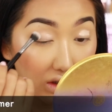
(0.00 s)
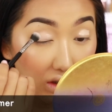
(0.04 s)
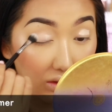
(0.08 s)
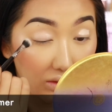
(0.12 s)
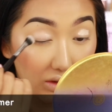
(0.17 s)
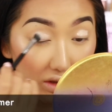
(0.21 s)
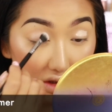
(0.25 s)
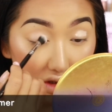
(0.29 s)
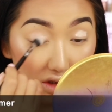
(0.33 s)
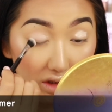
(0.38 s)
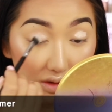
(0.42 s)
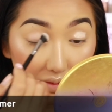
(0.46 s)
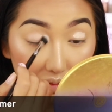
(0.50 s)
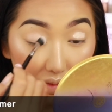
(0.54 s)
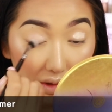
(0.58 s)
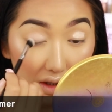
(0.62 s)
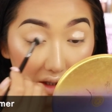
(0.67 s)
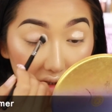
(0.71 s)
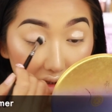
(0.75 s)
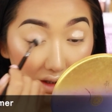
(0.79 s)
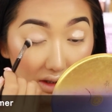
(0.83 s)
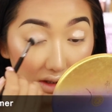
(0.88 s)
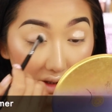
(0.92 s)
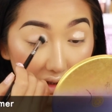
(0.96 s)
Okay, let's just
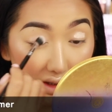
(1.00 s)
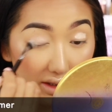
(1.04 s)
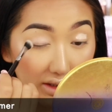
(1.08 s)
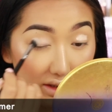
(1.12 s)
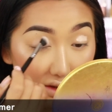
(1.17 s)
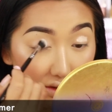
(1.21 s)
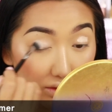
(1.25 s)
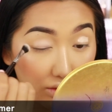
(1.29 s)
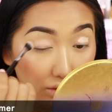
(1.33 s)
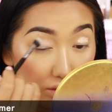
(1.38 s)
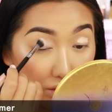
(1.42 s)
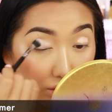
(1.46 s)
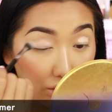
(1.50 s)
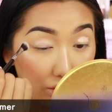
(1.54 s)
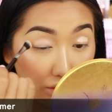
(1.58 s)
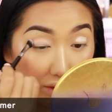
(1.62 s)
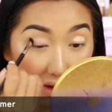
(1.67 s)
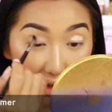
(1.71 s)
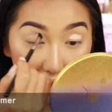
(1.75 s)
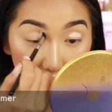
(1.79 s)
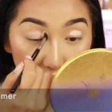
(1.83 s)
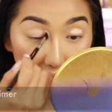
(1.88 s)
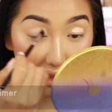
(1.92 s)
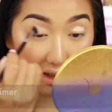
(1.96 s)
blend in this all the
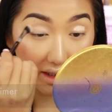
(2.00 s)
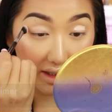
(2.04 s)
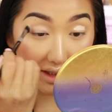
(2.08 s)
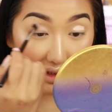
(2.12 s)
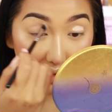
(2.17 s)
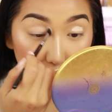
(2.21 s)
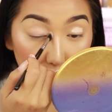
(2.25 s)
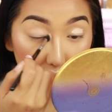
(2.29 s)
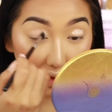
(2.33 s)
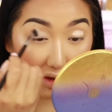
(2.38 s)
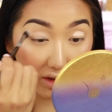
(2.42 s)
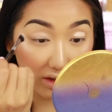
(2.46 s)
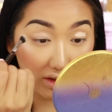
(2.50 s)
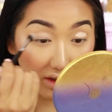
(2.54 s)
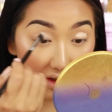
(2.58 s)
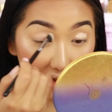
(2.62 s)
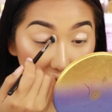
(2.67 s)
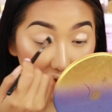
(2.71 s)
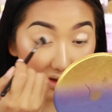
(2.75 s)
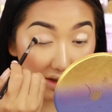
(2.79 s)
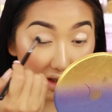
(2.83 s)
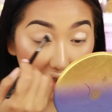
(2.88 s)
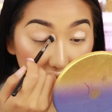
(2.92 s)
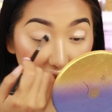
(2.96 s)
way in. It's one of
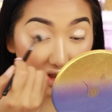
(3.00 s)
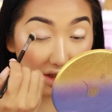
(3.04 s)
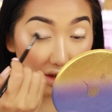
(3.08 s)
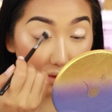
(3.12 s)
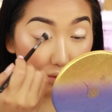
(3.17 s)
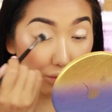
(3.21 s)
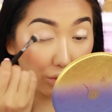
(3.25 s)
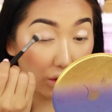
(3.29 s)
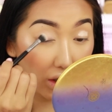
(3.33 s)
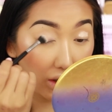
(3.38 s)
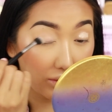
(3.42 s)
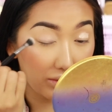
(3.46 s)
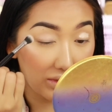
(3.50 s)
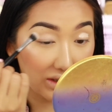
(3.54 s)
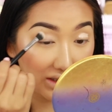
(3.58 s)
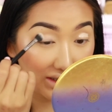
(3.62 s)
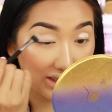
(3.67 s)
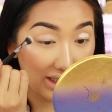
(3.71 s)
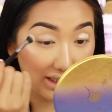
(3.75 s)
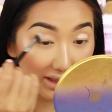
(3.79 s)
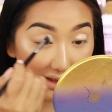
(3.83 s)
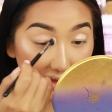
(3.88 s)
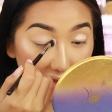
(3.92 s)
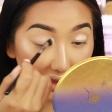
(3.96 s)
those eyeshadow primers
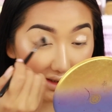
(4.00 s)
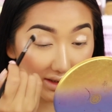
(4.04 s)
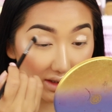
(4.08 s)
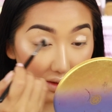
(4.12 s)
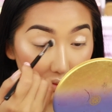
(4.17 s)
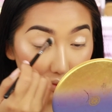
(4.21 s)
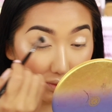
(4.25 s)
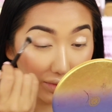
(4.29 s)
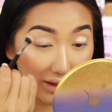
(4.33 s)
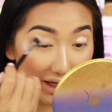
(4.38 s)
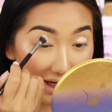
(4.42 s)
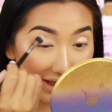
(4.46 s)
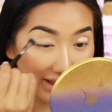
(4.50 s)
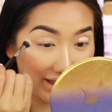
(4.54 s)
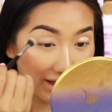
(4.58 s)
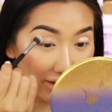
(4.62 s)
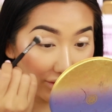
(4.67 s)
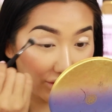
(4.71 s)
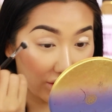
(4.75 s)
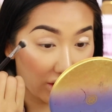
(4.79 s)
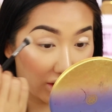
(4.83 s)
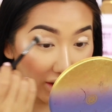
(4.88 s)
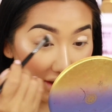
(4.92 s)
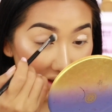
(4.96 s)
that doesn't blank
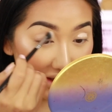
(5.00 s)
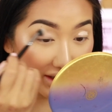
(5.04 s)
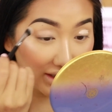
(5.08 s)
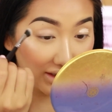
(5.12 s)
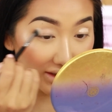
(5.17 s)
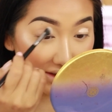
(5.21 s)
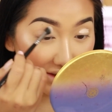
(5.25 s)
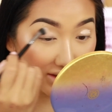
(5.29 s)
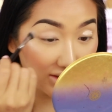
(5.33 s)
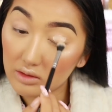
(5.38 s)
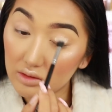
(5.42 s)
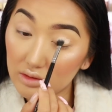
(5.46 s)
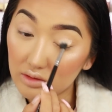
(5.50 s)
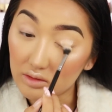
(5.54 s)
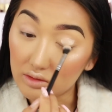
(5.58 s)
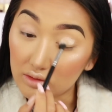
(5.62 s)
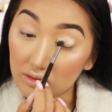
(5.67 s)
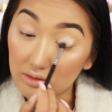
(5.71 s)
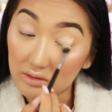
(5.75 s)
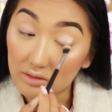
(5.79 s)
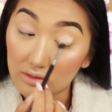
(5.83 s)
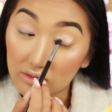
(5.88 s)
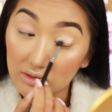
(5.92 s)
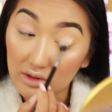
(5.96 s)
out the eyelid.
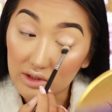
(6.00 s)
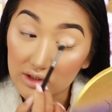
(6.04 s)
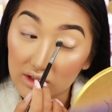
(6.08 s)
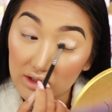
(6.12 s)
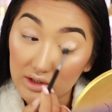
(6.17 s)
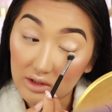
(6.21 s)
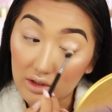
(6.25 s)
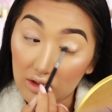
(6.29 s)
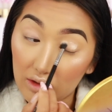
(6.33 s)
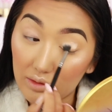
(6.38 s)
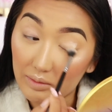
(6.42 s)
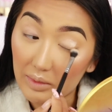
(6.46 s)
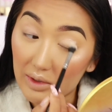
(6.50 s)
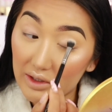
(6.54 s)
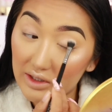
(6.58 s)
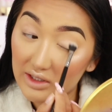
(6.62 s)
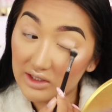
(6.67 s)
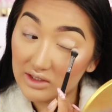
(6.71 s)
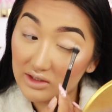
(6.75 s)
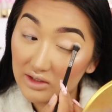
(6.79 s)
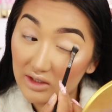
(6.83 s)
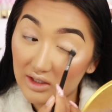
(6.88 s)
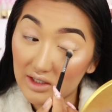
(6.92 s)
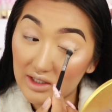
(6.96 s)
Oh, I don't know about
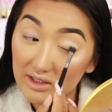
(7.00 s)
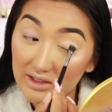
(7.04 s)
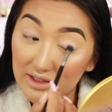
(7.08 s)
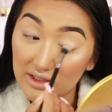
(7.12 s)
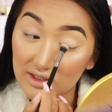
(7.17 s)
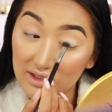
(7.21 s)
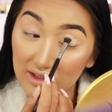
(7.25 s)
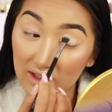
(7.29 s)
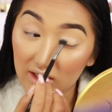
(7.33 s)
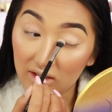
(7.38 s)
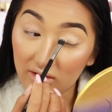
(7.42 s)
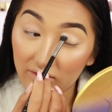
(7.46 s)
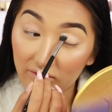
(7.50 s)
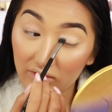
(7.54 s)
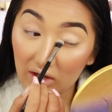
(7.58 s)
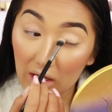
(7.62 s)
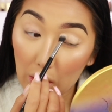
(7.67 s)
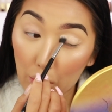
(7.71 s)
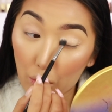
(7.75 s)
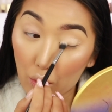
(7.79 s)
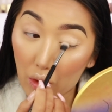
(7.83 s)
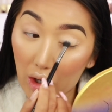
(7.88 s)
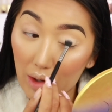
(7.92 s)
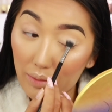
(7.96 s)
this, guys. It's kind of
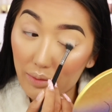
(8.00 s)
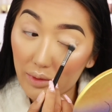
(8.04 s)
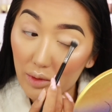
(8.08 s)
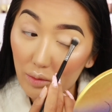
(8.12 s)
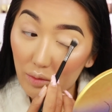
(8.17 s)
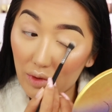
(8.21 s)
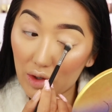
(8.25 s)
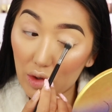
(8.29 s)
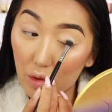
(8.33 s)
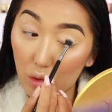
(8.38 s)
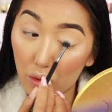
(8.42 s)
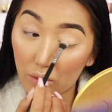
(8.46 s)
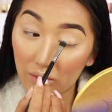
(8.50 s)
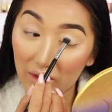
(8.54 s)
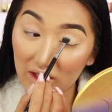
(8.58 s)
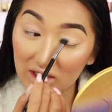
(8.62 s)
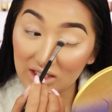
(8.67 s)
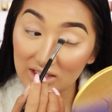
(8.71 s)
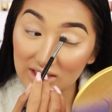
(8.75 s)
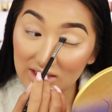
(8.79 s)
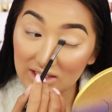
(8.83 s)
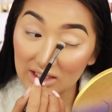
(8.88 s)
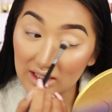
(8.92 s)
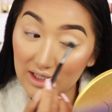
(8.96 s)
like wiping away all my
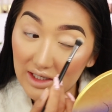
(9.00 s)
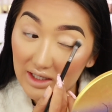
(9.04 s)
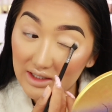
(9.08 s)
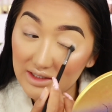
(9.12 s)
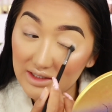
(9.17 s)
concealer